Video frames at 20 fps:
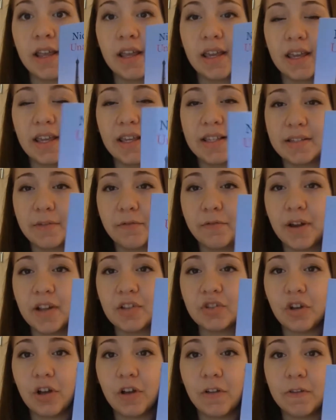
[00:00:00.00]
he's a
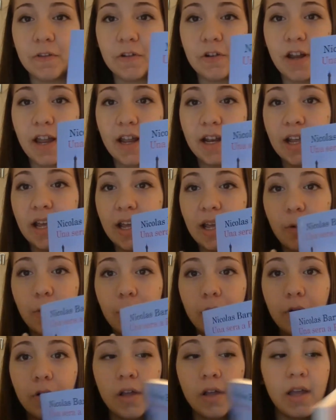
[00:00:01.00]
French author and I
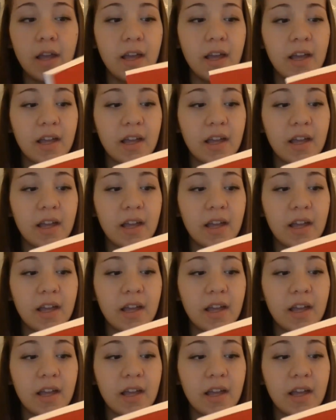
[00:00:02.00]
will